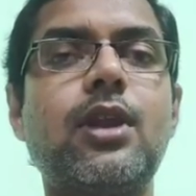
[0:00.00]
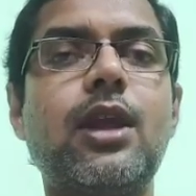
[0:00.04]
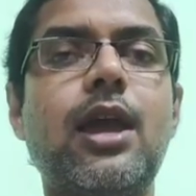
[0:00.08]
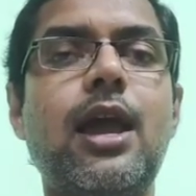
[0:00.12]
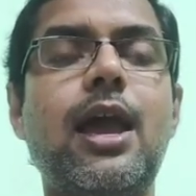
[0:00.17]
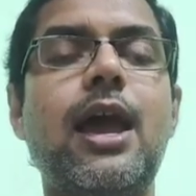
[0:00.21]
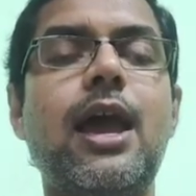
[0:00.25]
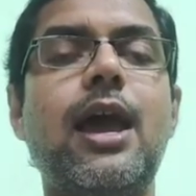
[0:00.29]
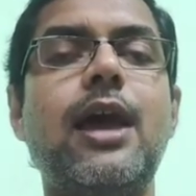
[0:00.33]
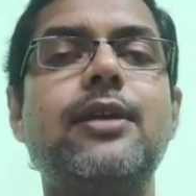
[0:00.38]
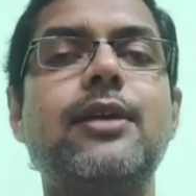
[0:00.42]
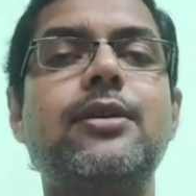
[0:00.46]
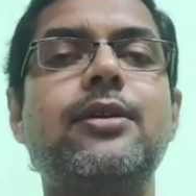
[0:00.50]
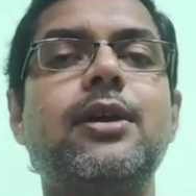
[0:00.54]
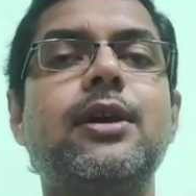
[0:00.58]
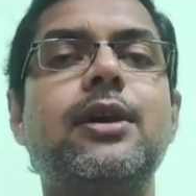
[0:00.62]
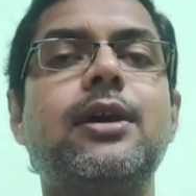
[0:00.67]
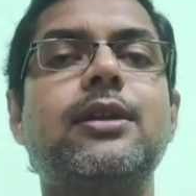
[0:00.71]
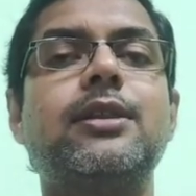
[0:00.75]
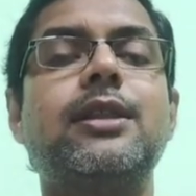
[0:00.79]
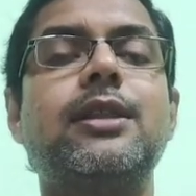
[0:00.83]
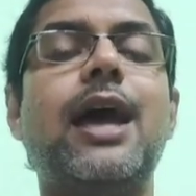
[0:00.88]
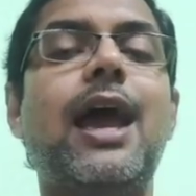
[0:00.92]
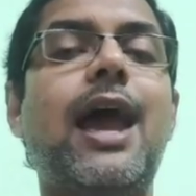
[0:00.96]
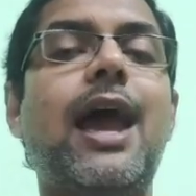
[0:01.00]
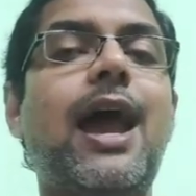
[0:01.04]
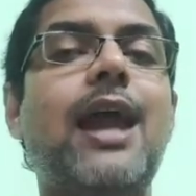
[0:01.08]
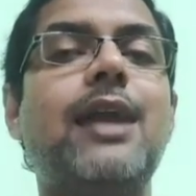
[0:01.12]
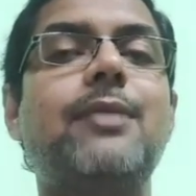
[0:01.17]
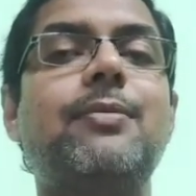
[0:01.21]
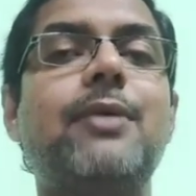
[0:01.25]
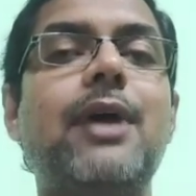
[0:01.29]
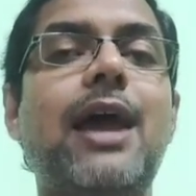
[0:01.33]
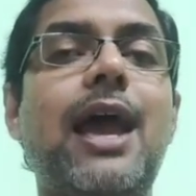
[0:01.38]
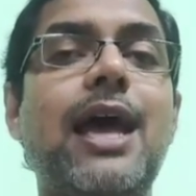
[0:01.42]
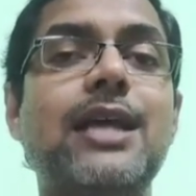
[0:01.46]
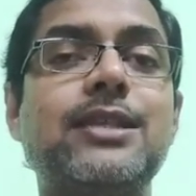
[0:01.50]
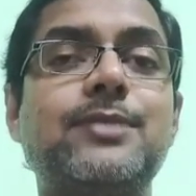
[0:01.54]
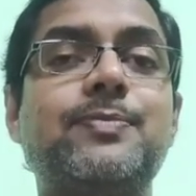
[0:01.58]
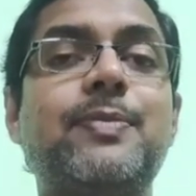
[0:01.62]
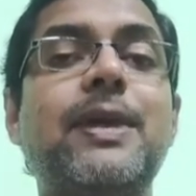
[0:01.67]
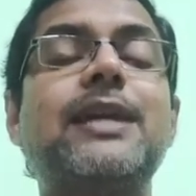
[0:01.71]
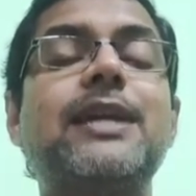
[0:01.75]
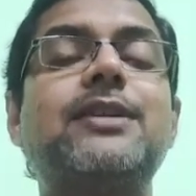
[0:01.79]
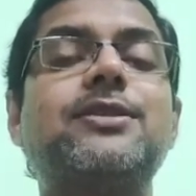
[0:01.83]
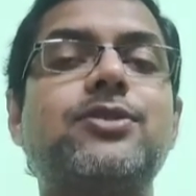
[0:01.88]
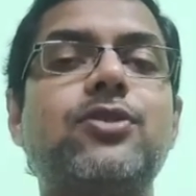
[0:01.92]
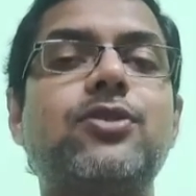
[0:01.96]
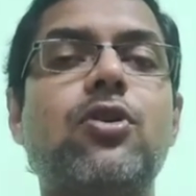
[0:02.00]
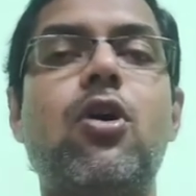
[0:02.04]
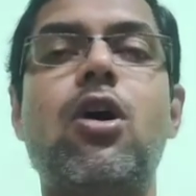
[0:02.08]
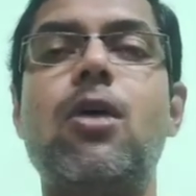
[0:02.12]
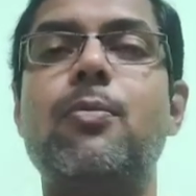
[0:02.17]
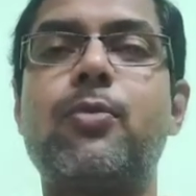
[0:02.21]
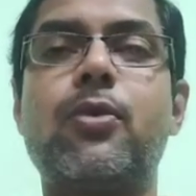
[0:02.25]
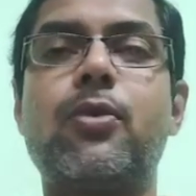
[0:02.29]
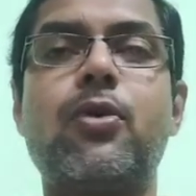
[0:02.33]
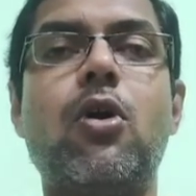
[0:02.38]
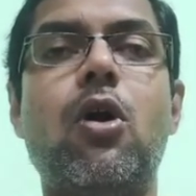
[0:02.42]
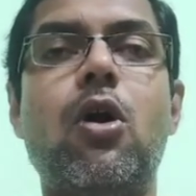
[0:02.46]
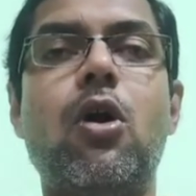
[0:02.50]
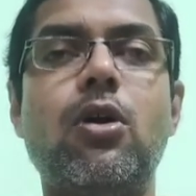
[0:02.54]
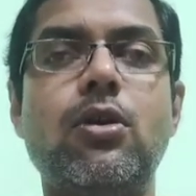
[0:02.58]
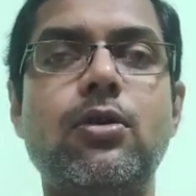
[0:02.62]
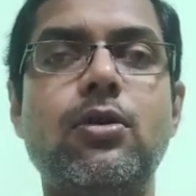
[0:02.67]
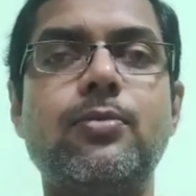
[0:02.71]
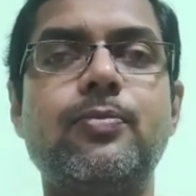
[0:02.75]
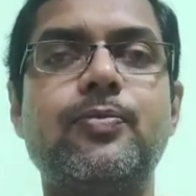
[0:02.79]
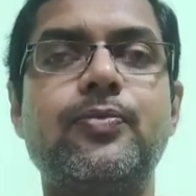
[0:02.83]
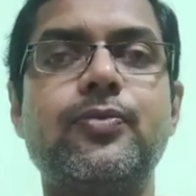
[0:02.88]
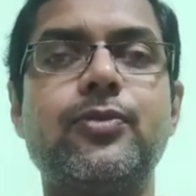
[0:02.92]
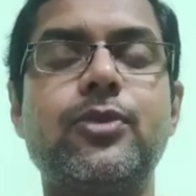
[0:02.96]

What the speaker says: and the aspects of call.